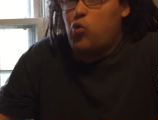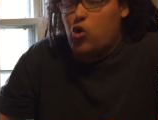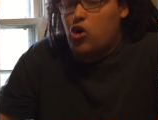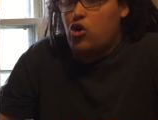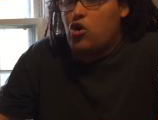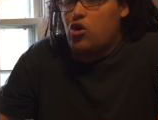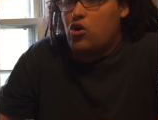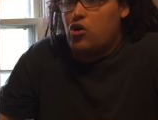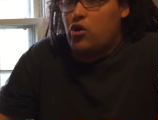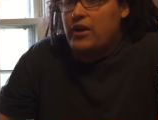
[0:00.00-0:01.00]

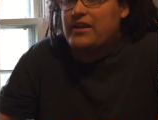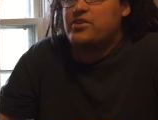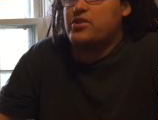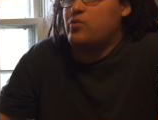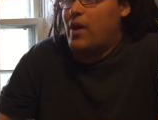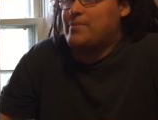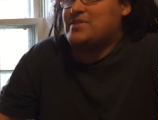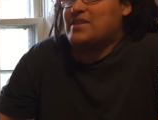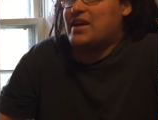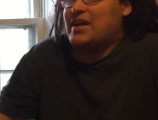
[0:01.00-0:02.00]
were into the
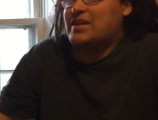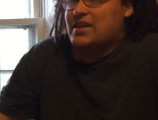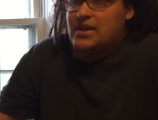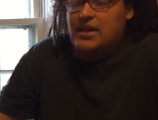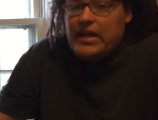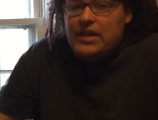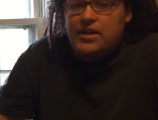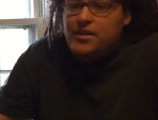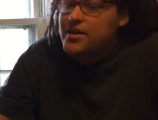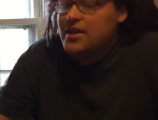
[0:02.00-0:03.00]
website
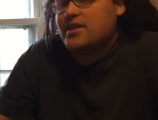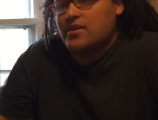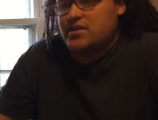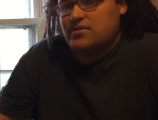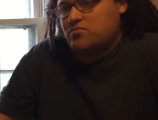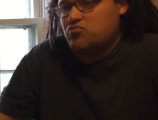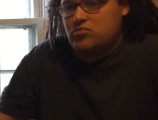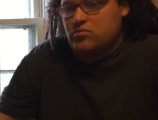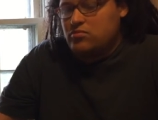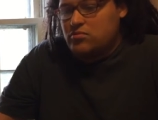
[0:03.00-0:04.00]
in the
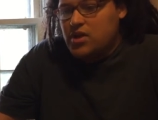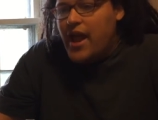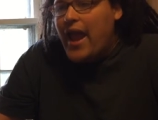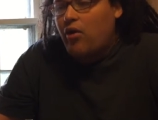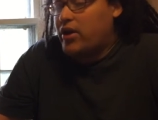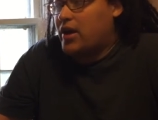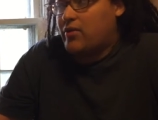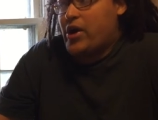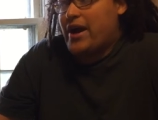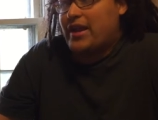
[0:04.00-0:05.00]

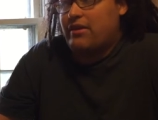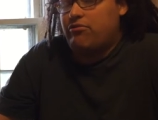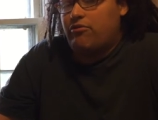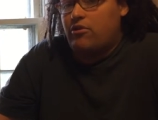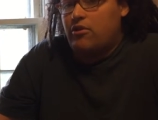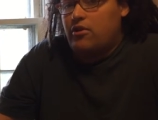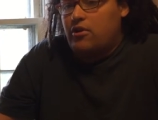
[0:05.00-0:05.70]
area where I live.